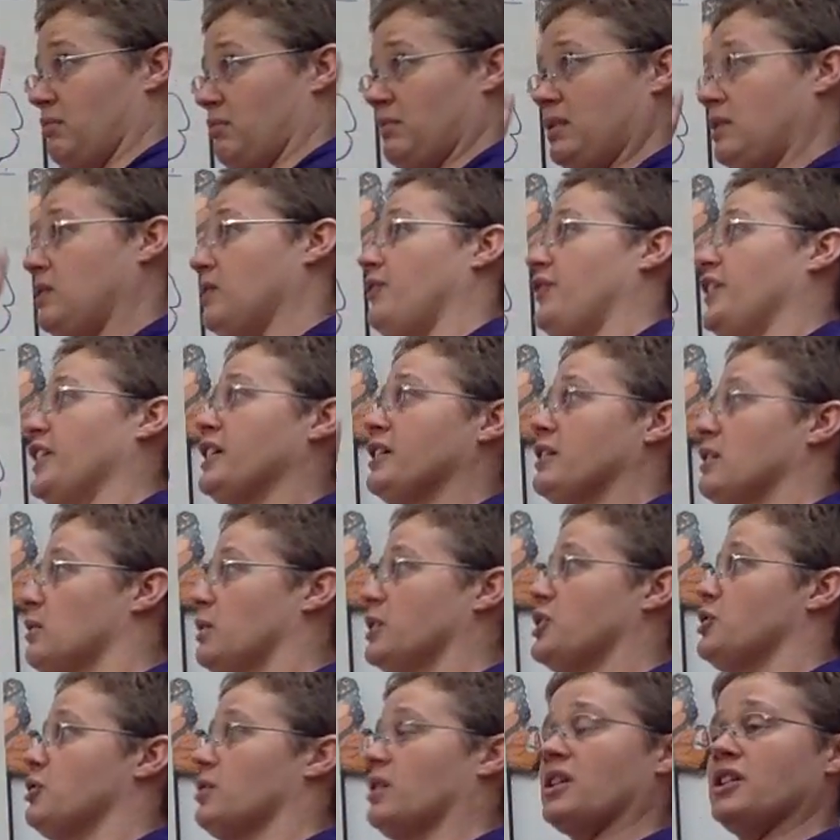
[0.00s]
figure out
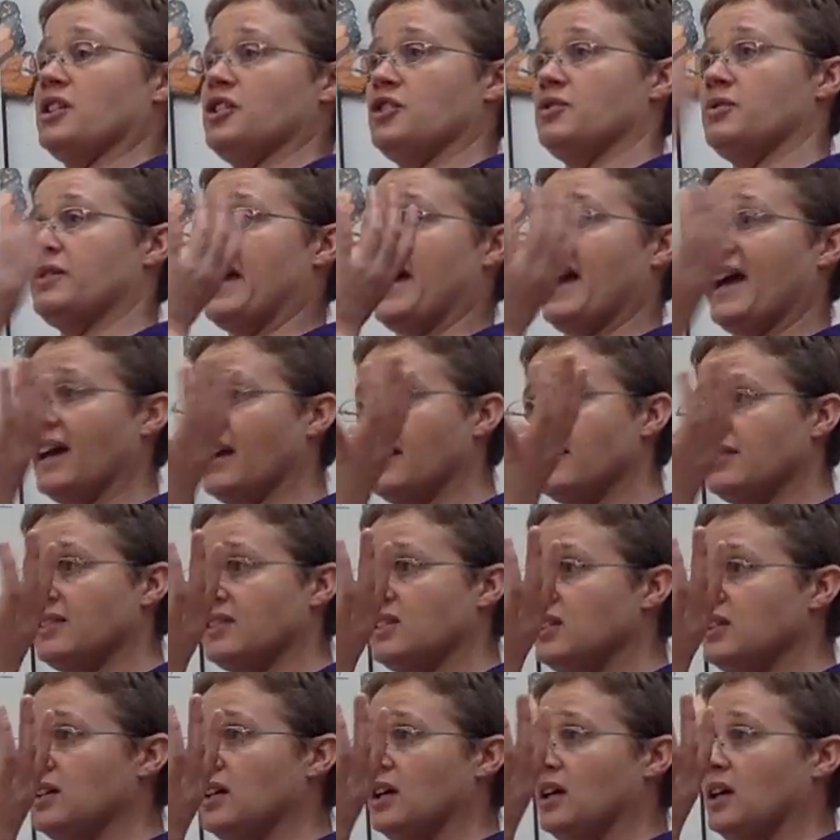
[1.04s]
what you're going to do
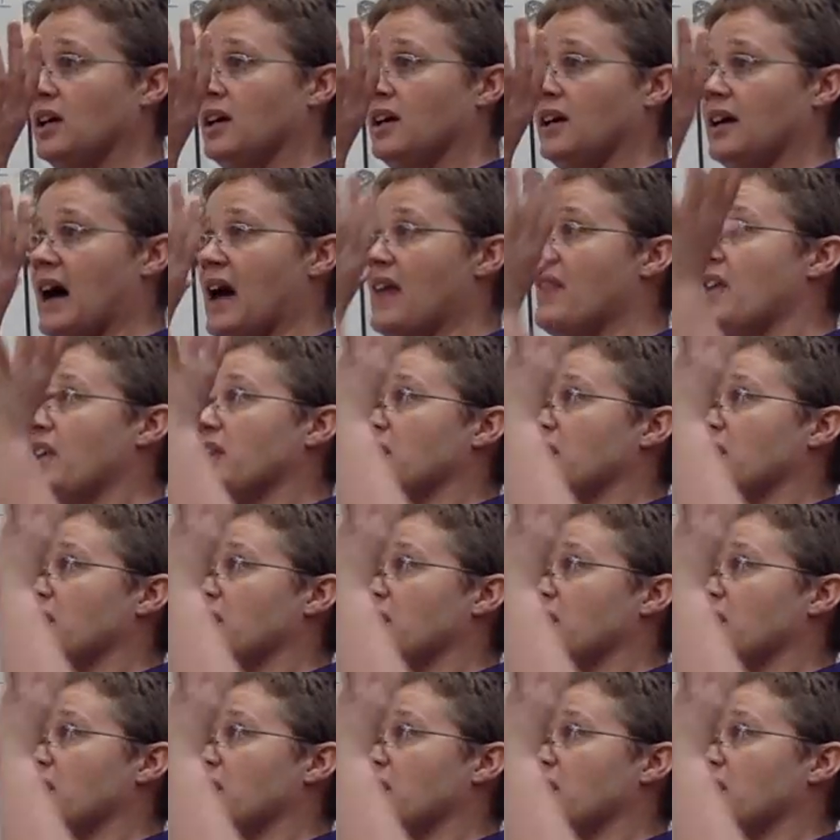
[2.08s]
next. And then